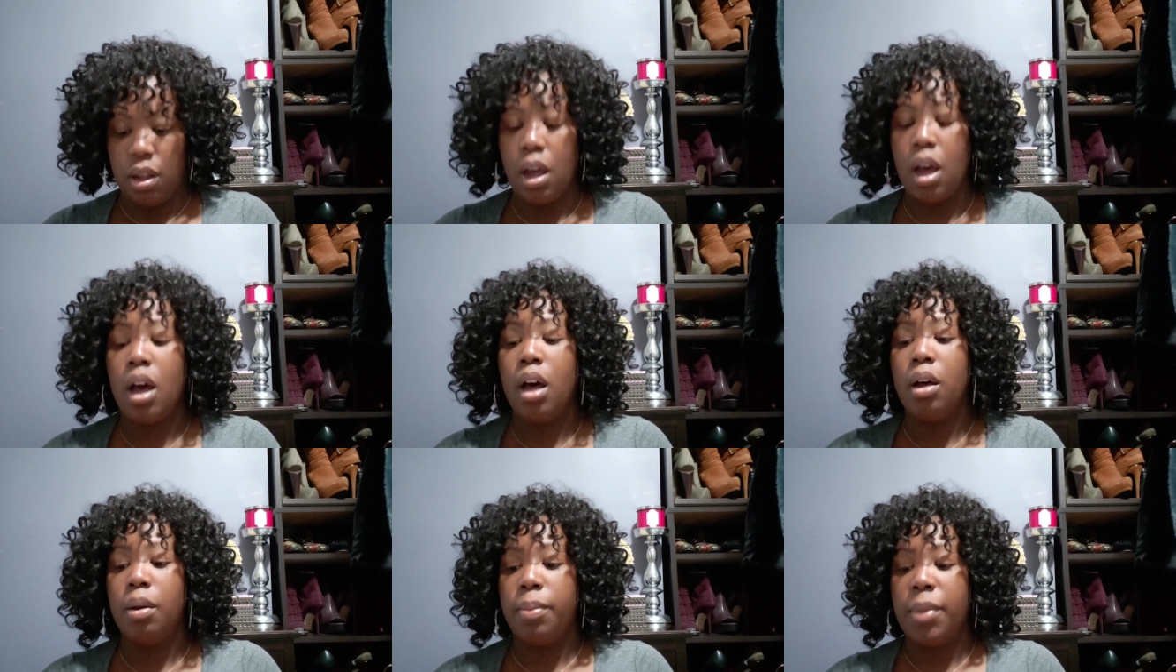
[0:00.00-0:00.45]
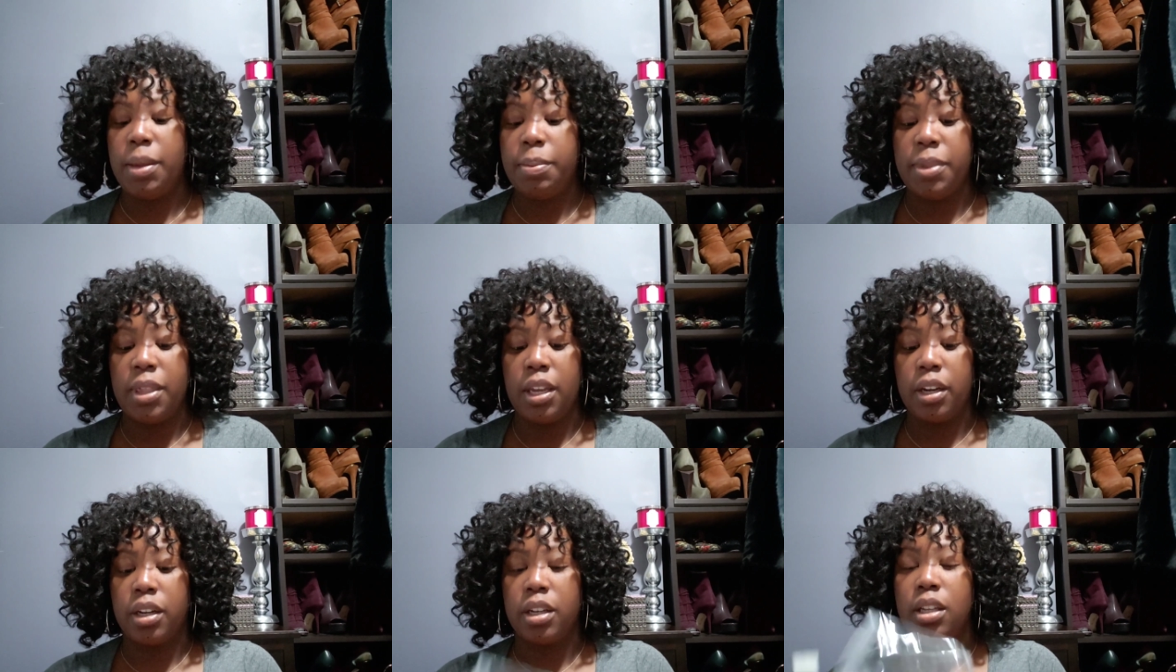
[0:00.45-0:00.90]
Oh, maybe
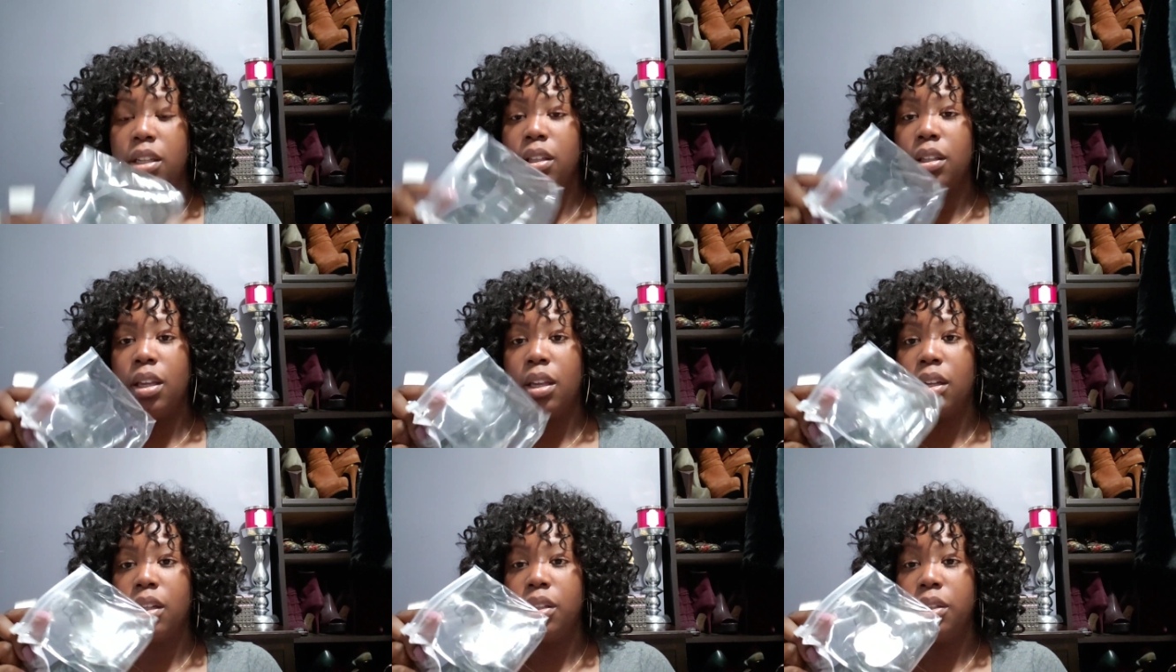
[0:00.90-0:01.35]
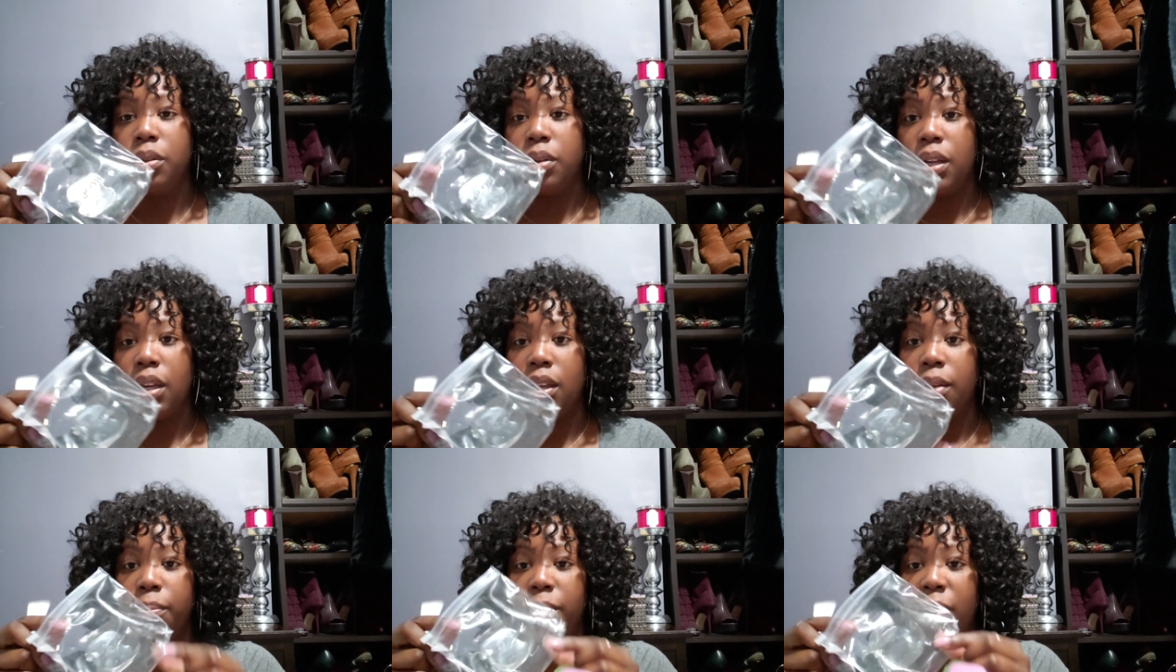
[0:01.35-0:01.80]
they're
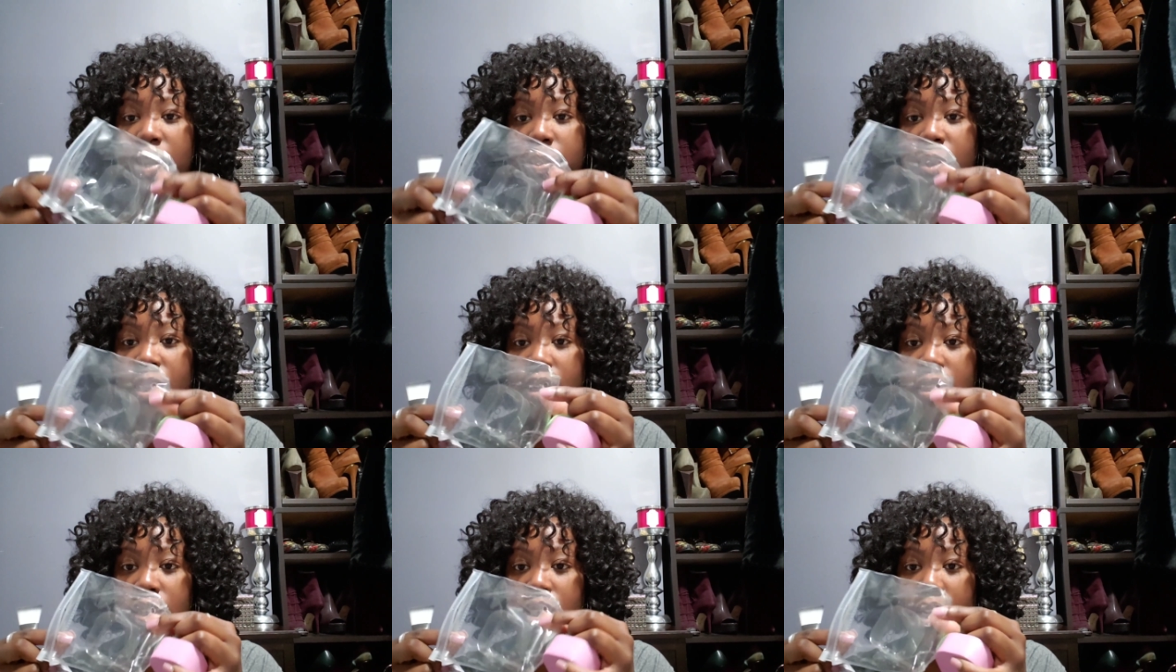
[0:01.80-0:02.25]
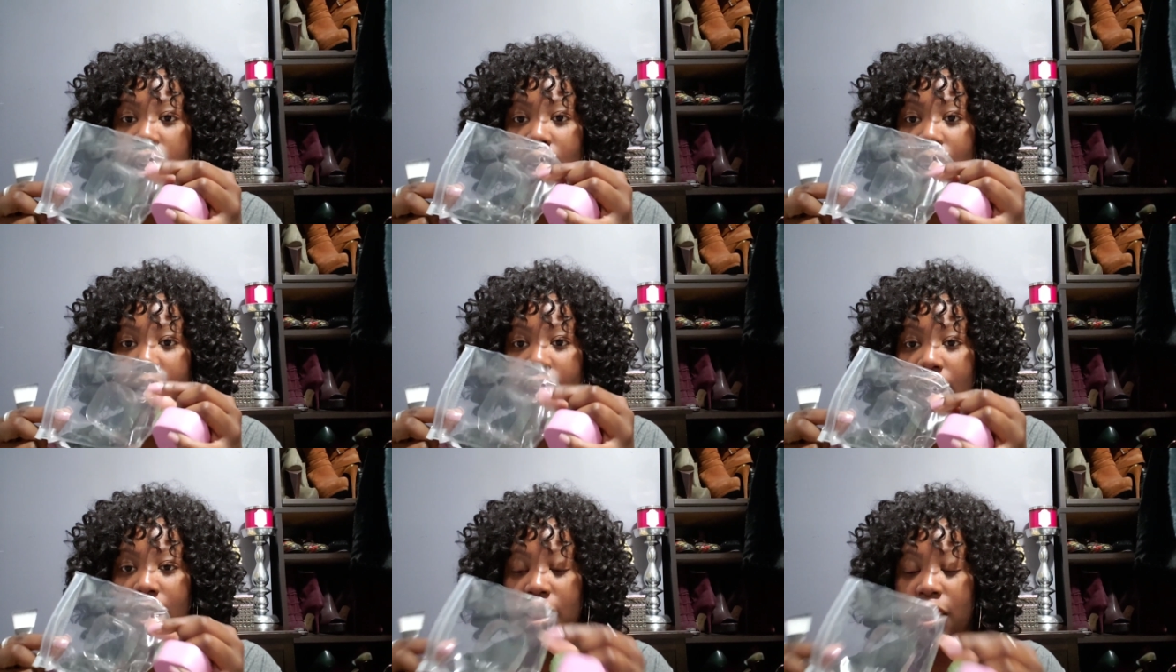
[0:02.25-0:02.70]
including, maybe they're saying
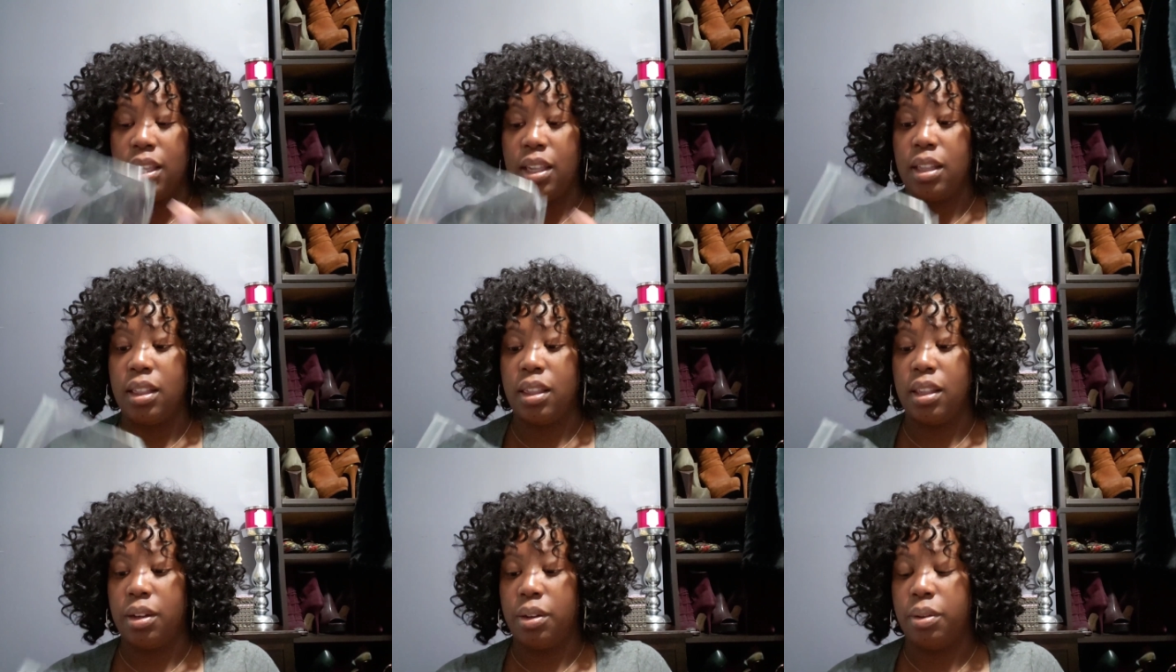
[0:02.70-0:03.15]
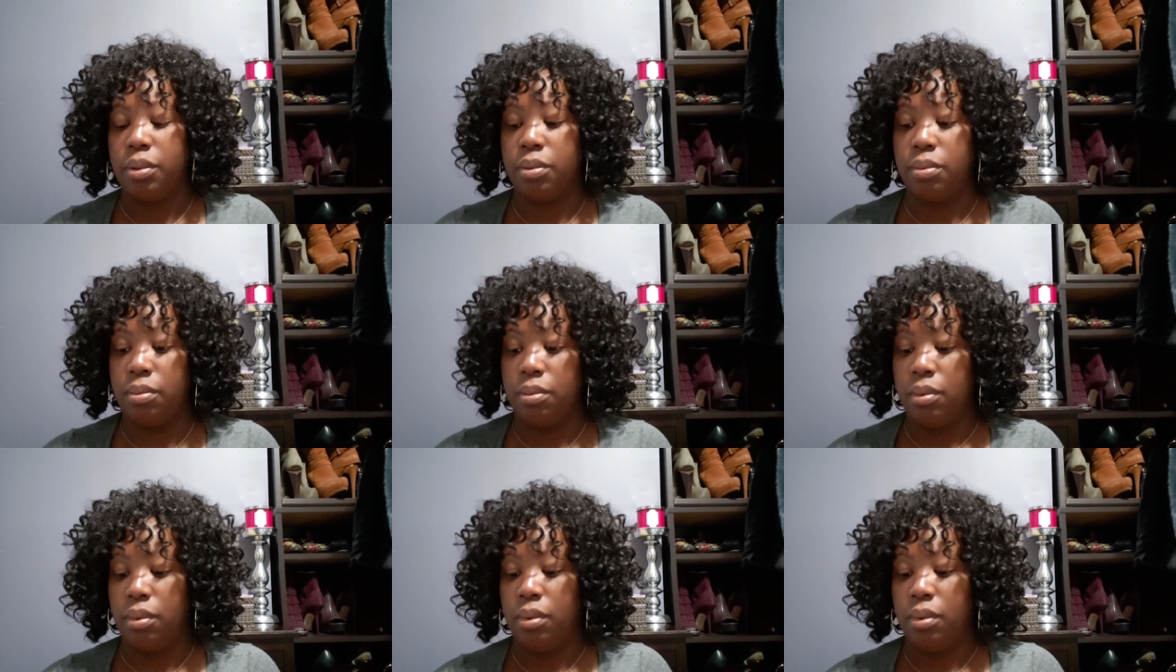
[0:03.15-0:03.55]
like the little